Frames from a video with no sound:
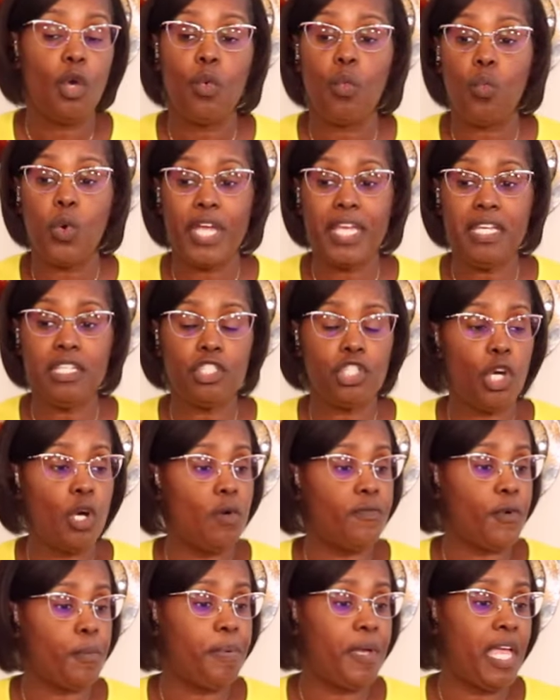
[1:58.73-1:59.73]
Wage
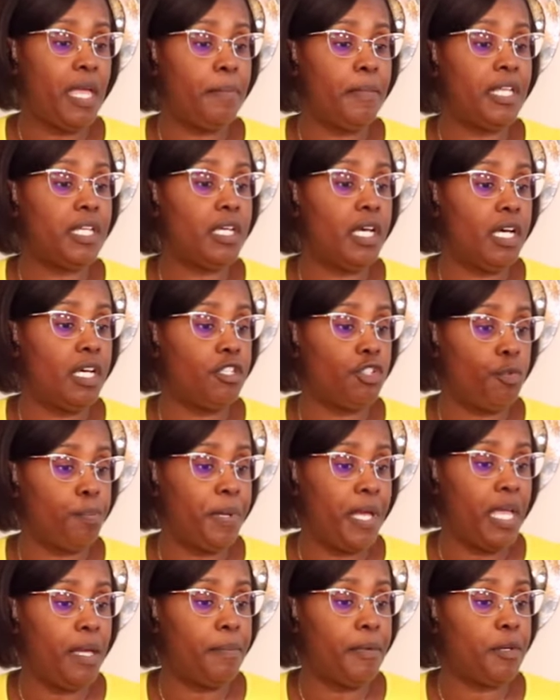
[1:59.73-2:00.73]
overpayment
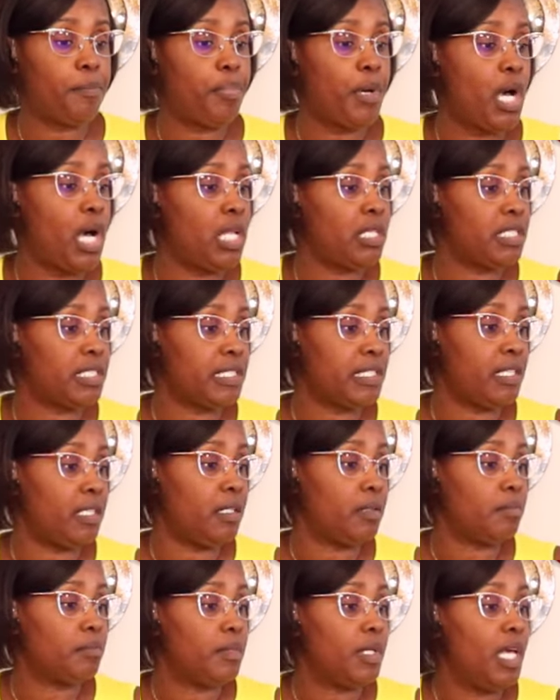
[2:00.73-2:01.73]
underpayment
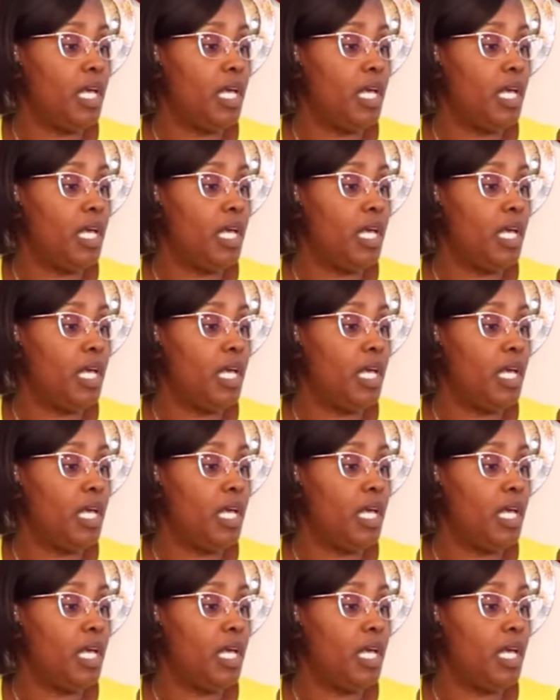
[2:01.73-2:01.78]
policy.